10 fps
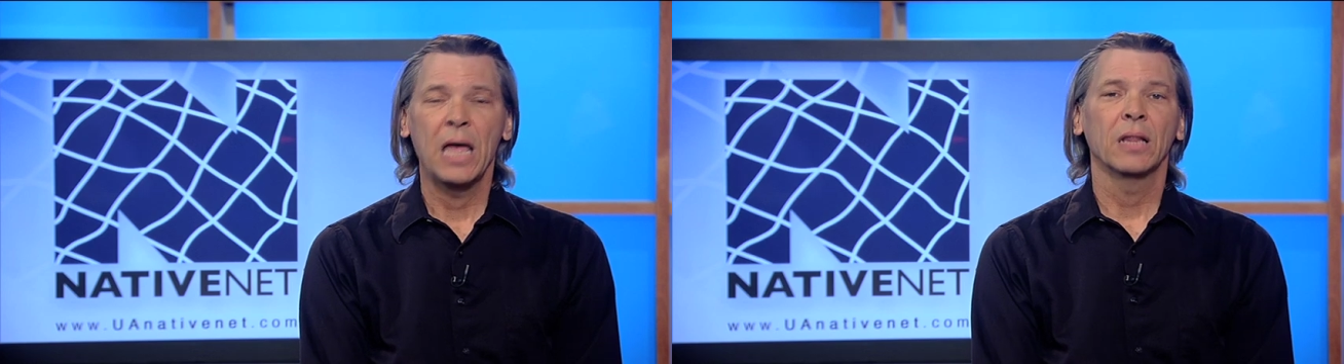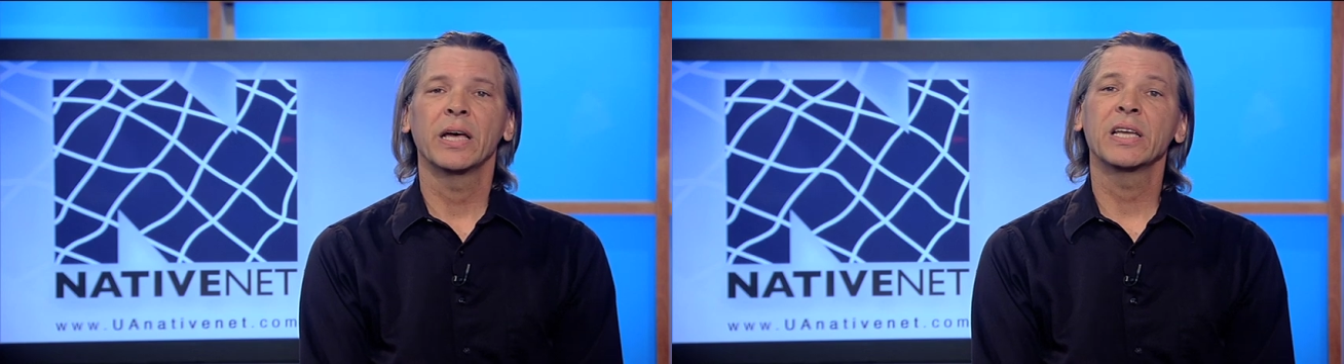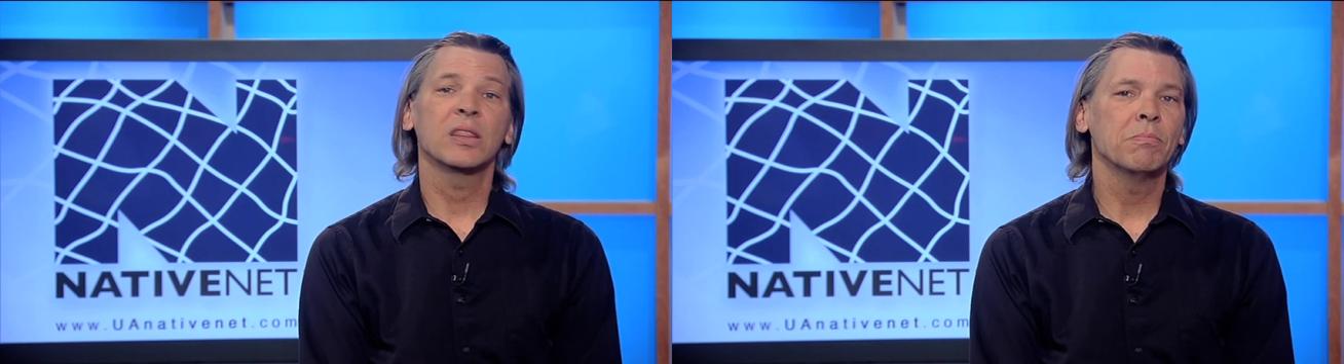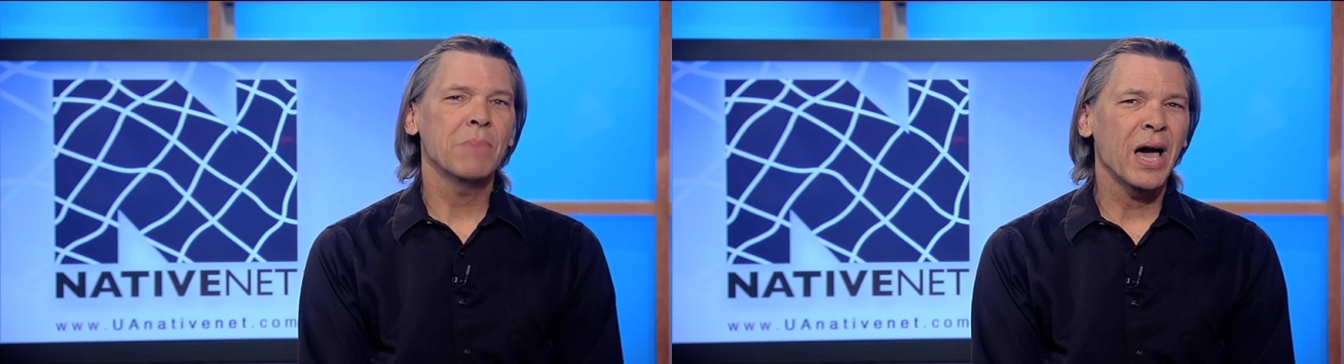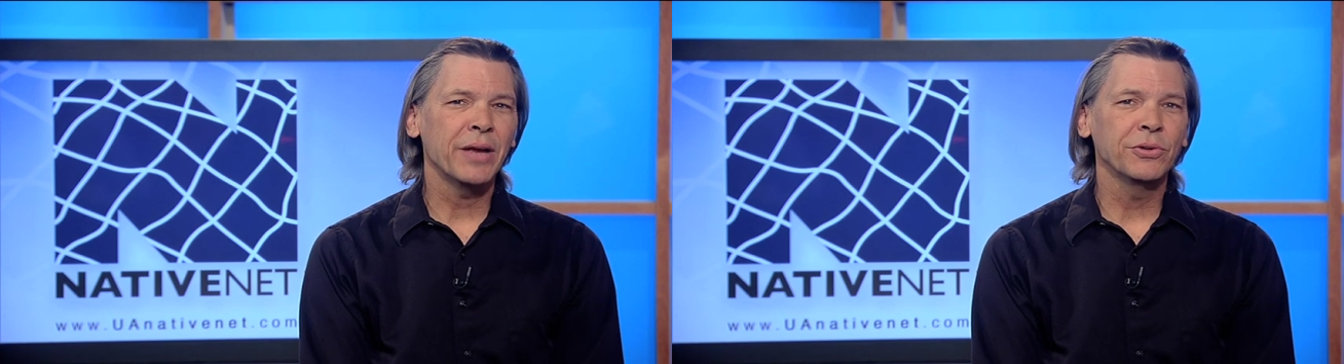Like the
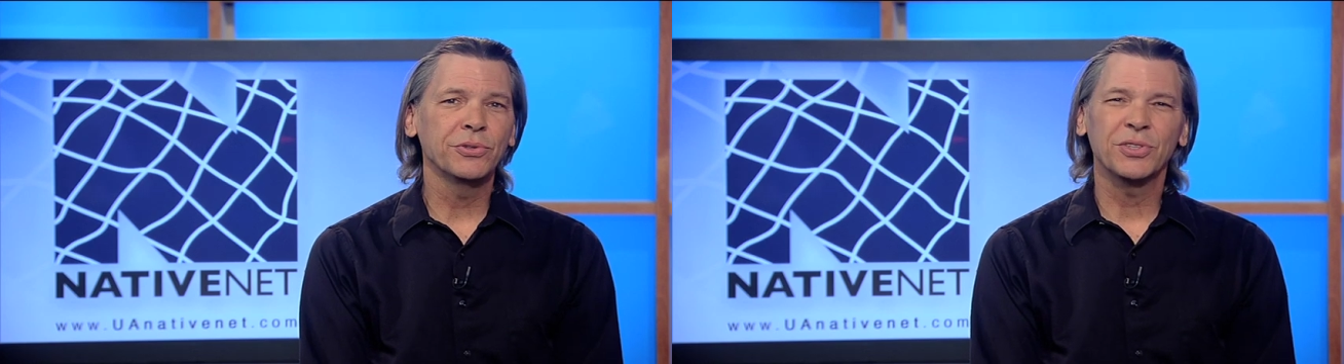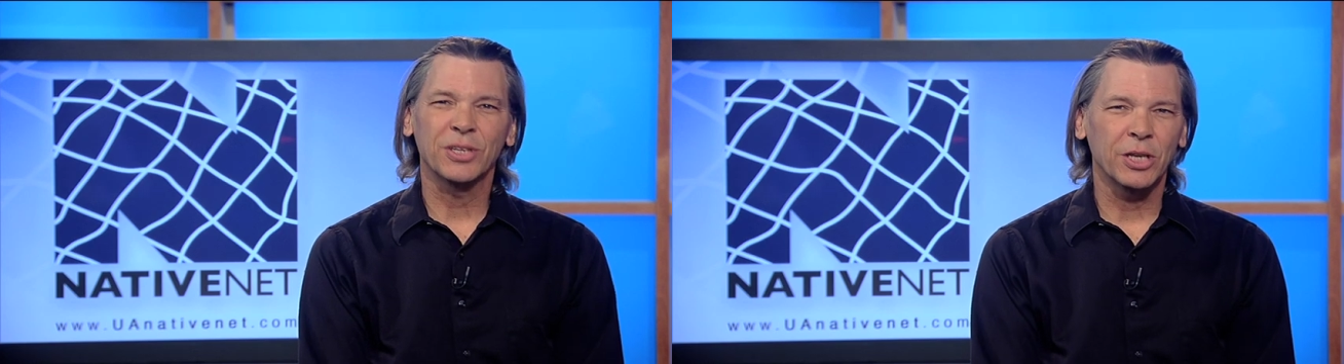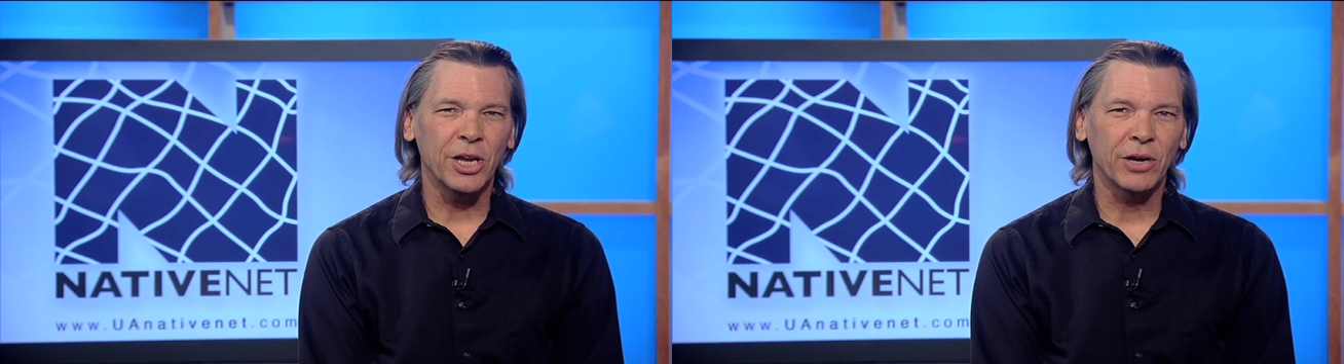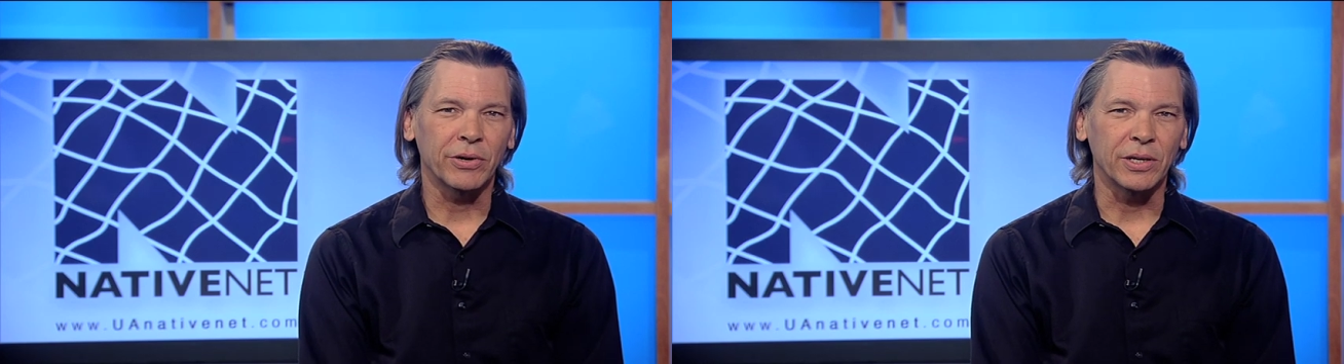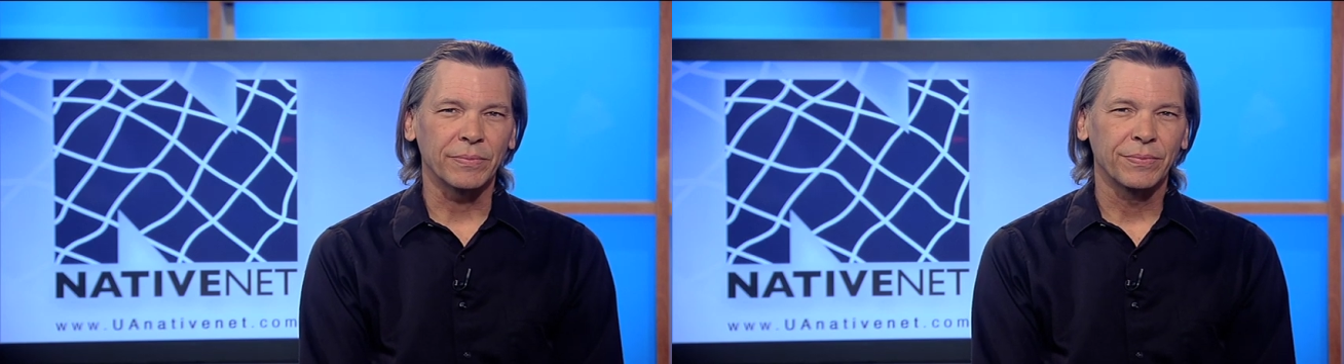miner's canary,